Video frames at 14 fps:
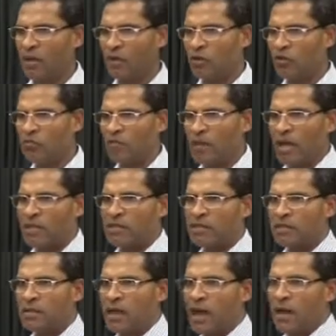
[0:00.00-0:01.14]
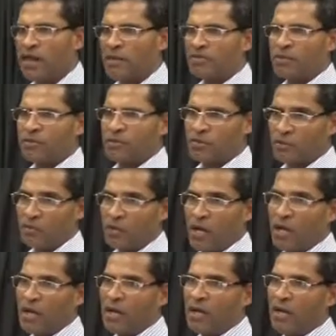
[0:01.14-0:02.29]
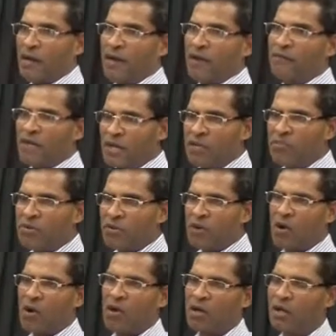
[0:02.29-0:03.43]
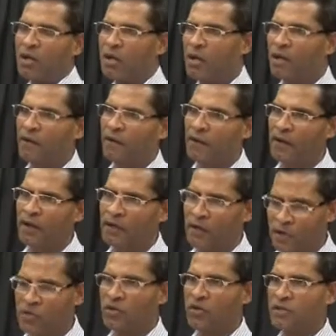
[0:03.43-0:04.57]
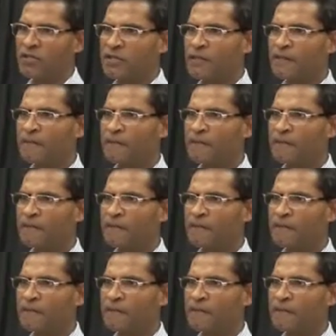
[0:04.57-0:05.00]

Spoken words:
you might add up to a variable called religiosity.